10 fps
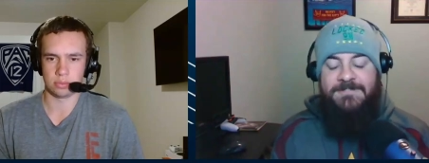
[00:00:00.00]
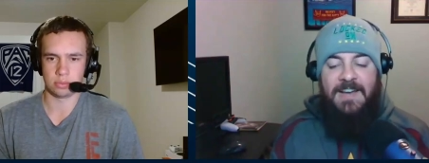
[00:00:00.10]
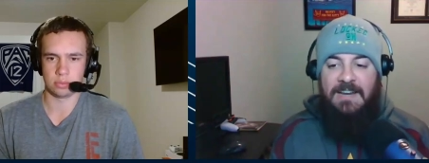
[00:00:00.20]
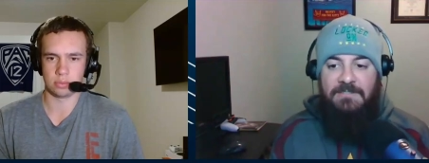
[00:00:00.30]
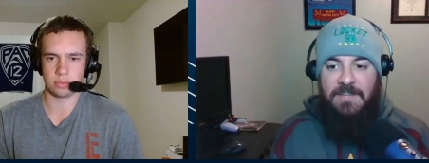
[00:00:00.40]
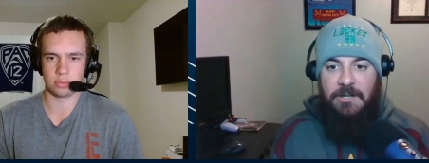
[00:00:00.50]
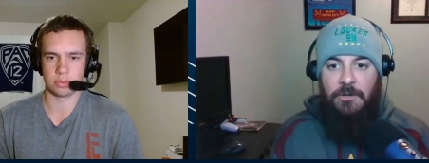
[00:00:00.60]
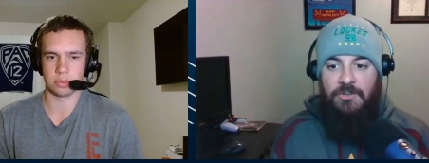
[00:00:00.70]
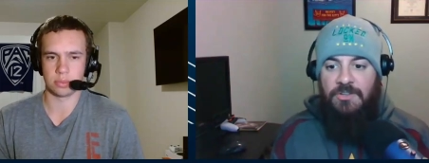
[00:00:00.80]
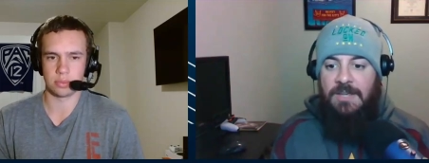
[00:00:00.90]
Speaker 1: five
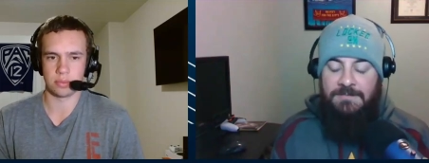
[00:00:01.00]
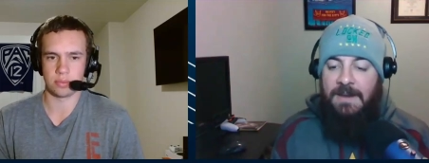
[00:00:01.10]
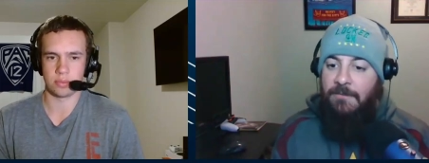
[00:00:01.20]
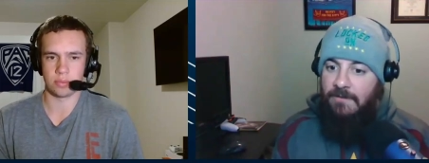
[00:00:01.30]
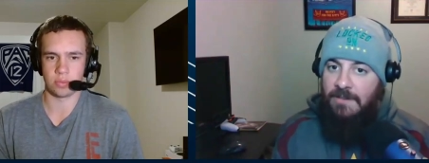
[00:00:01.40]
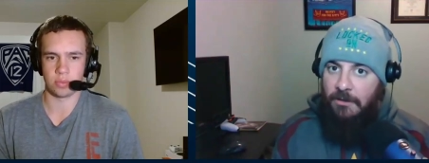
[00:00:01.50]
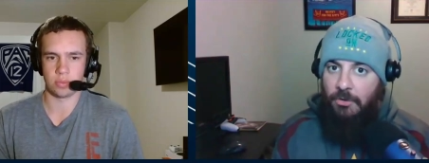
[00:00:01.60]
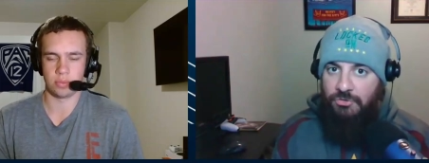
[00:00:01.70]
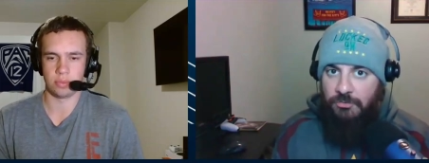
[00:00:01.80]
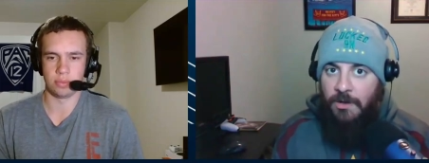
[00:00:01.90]
years, if everything
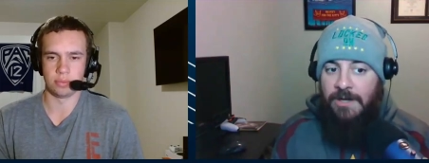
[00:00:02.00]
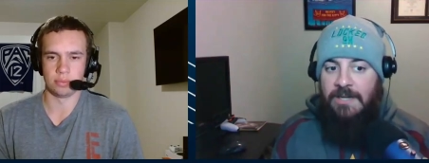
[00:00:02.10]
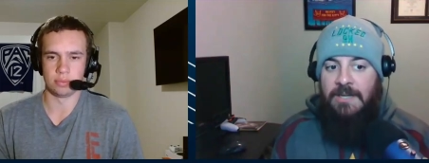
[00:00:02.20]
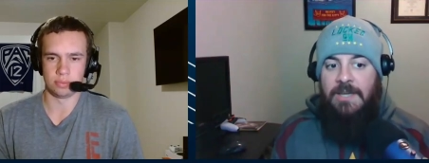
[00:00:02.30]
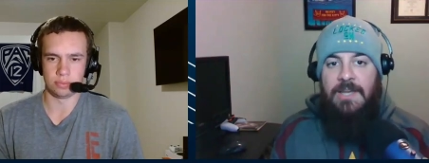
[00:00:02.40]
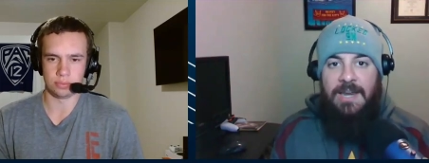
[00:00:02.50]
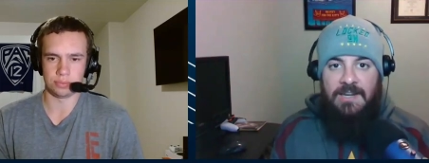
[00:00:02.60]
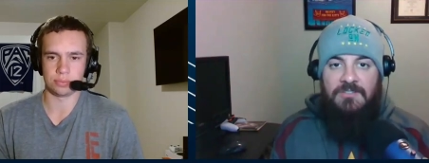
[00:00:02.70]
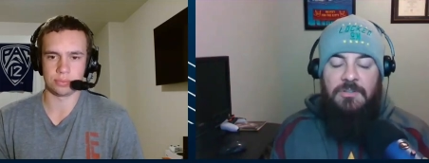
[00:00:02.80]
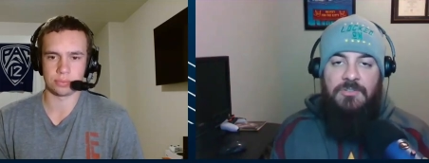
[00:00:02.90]
goes right,
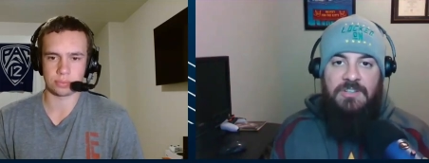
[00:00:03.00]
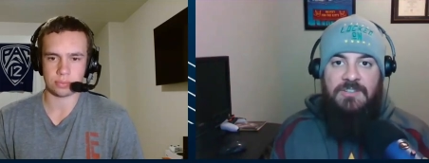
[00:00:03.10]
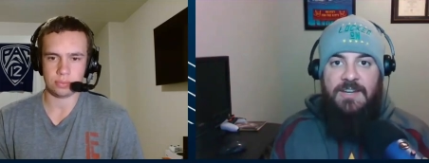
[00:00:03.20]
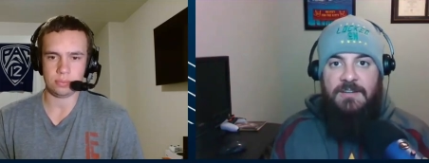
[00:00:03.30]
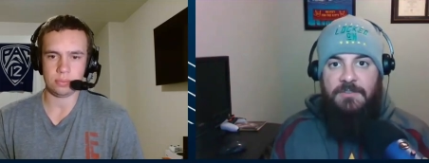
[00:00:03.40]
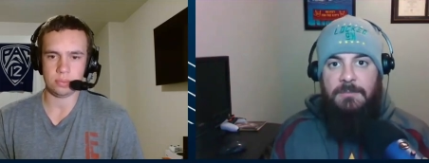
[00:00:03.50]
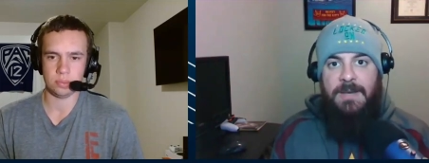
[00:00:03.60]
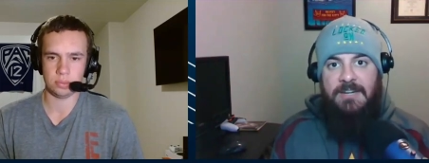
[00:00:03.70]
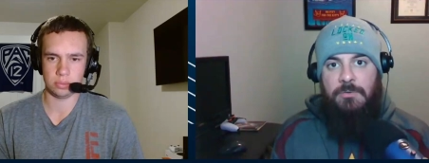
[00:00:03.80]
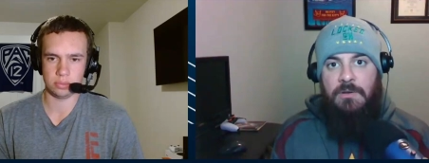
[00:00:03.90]
A S U is contending for the
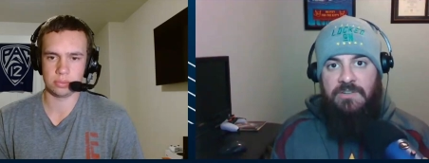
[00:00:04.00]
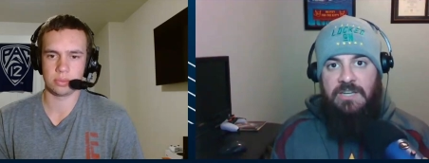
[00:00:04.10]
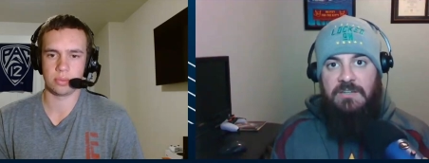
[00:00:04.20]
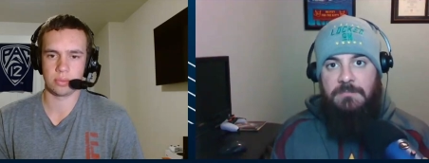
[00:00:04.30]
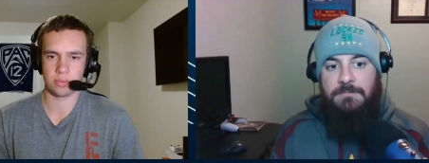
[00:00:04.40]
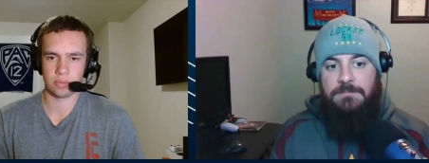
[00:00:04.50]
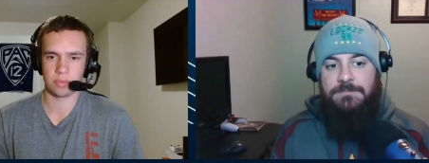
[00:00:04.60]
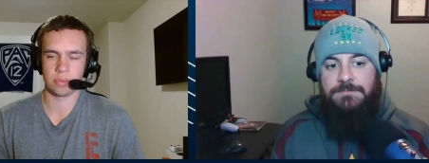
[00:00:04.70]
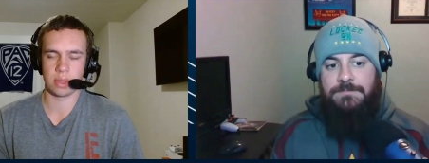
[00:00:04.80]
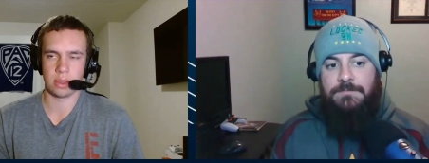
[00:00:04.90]
Pac twelve again.
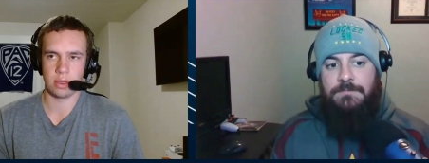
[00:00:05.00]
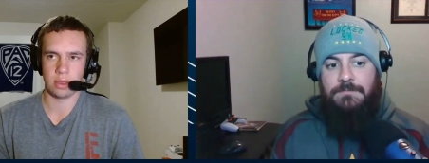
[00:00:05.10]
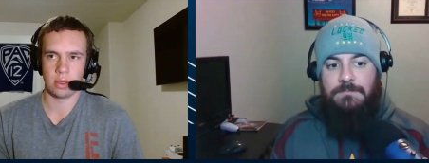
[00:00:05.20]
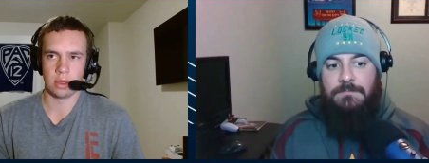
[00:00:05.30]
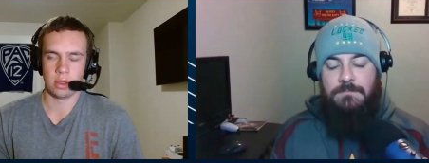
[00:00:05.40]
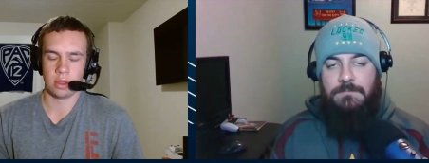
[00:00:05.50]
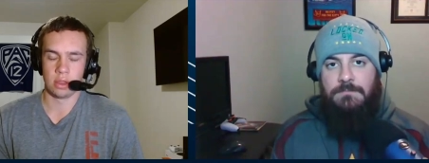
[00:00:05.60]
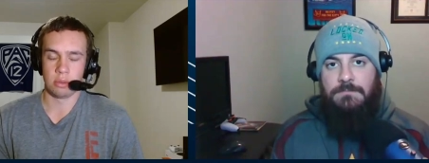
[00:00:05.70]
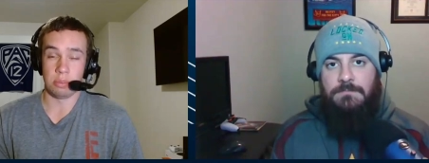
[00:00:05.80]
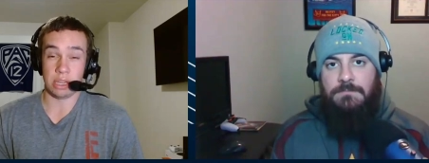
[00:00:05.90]

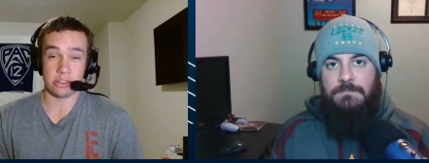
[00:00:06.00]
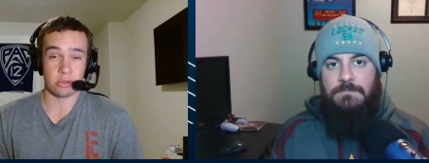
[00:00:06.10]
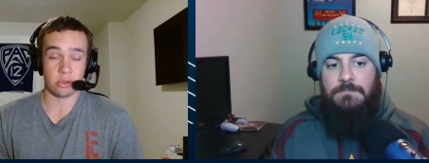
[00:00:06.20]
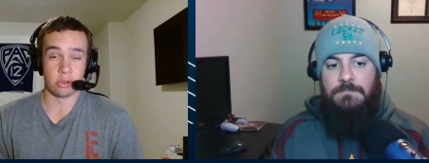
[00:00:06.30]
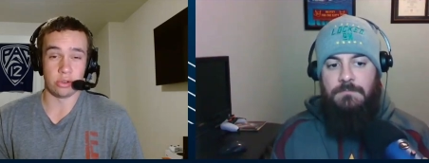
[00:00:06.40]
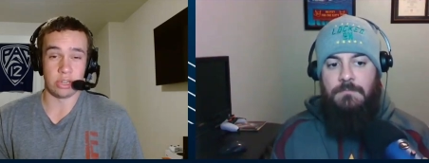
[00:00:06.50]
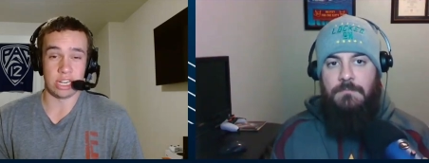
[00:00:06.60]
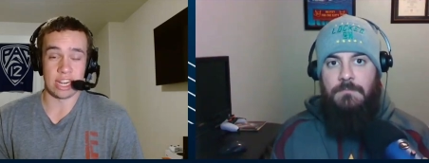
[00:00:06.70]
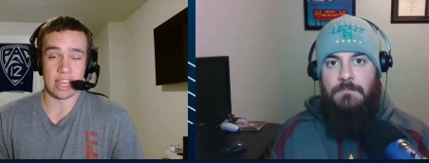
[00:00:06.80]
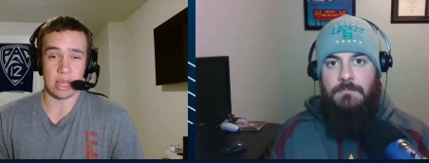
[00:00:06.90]
Speaker 2: Biggest
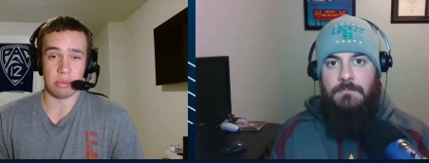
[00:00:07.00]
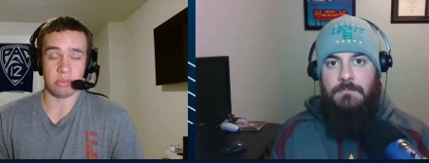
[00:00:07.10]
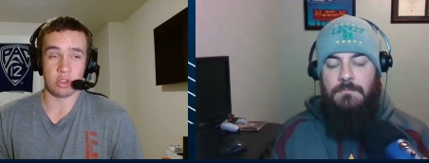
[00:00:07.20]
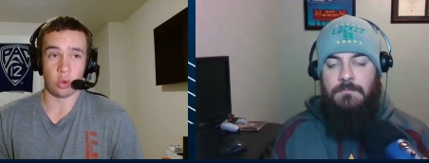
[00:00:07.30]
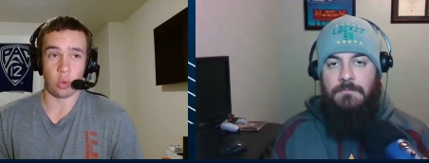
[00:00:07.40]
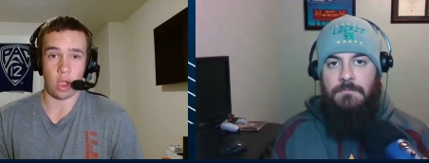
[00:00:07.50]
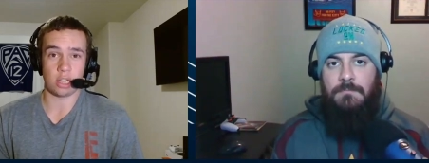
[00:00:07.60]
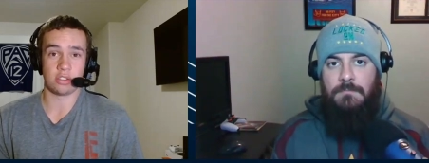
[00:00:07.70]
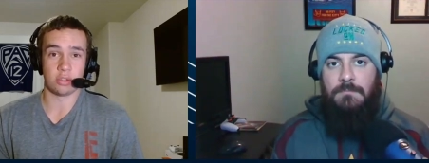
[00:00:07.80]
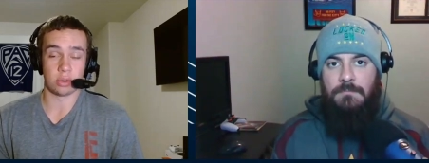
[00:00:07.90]
recruiting name to
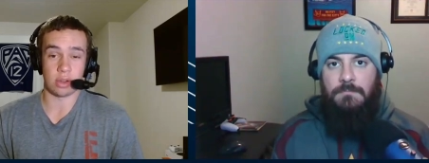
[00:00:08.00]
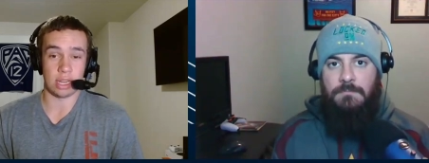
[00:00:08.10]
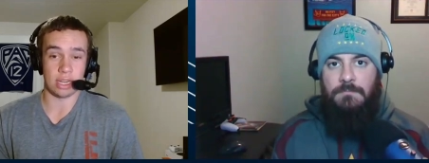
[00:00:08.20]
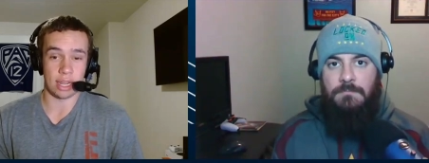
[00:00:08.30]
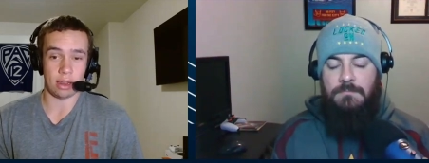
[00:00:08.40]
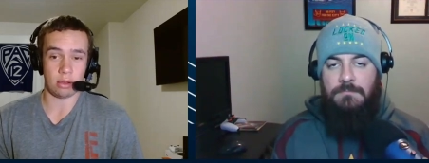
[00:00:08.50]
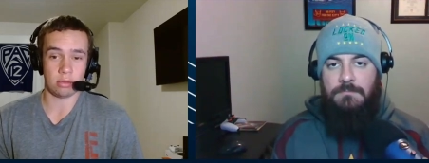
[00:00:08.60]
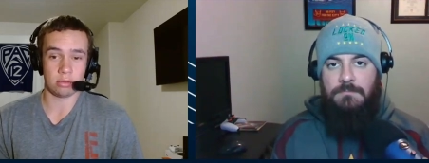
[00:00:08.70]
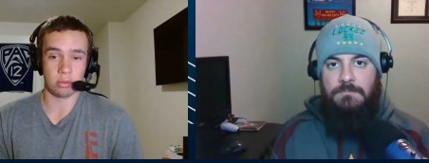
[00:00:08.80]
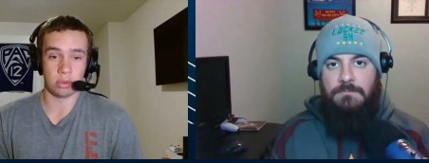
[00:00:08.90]
watch for right
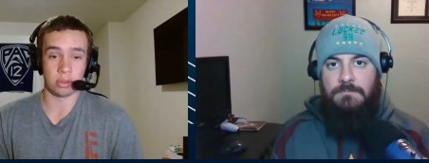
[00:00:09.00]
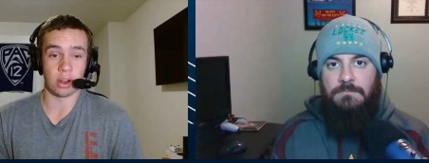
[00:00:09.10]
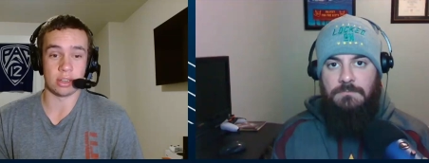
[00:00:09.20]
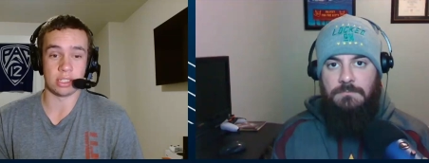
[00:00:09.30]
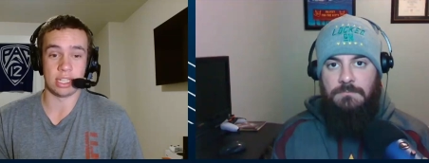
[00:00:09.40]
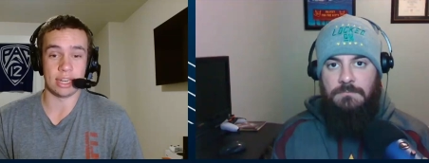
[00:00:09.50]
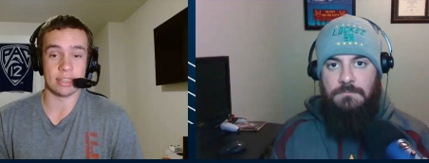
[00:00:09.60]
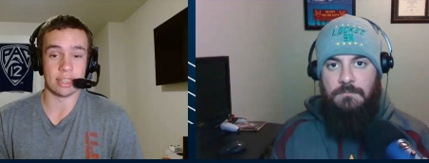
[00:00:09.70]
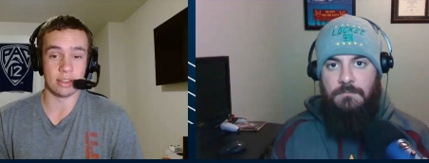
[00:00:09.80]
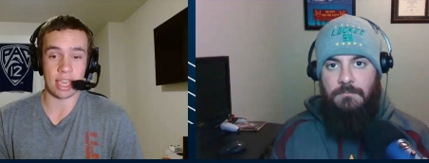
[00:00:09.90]
now with regards to Kenny
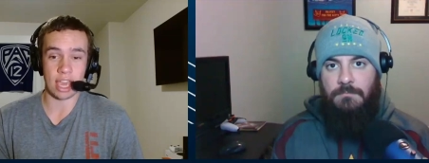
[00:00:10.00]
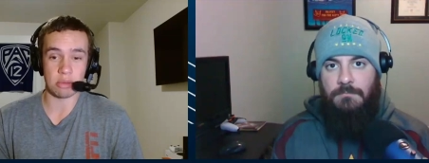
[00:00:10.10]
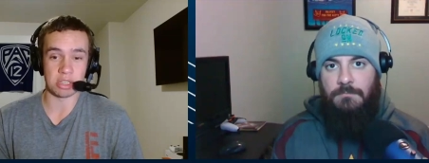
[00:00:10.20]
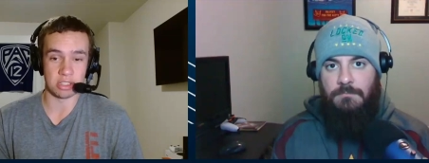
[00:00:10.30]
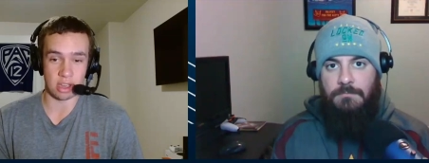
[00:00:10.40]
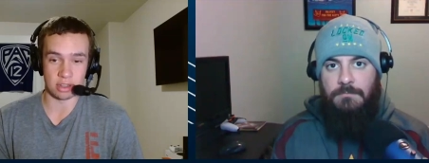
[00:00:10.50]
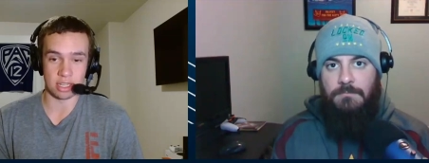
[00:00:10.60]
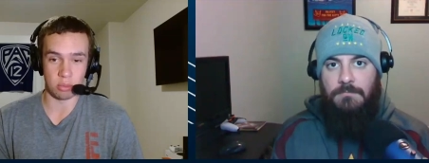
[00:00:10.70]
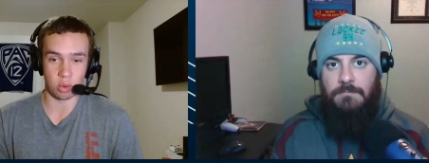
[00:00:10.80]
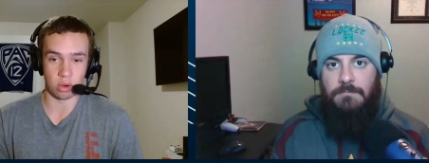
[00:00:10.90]
Dillingham is
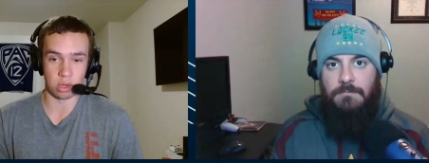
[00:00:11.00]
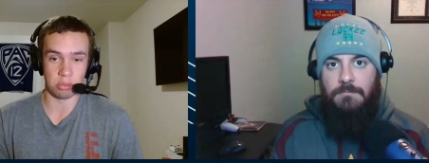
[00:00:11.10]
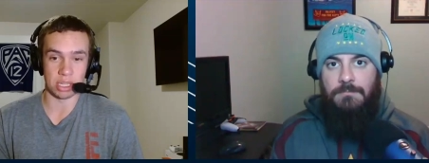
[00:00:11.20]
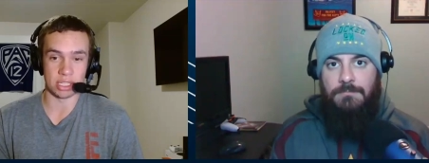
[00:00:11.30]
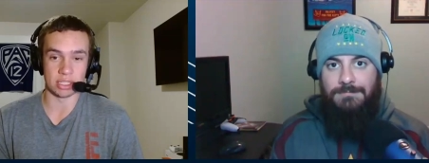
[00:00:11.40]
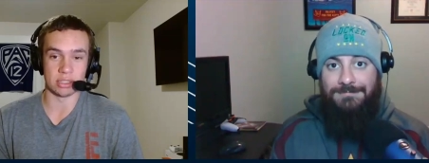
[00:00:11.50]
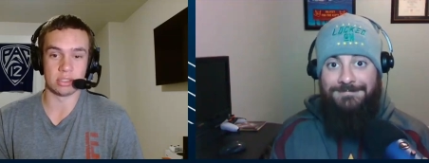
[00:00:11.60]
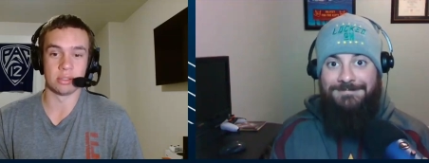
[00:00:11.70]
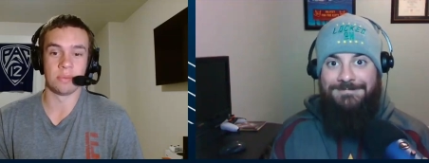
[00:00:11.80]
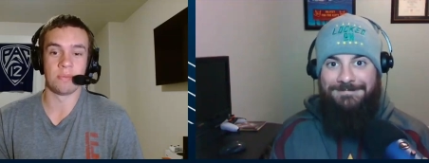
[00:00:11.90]
Dante Moore, because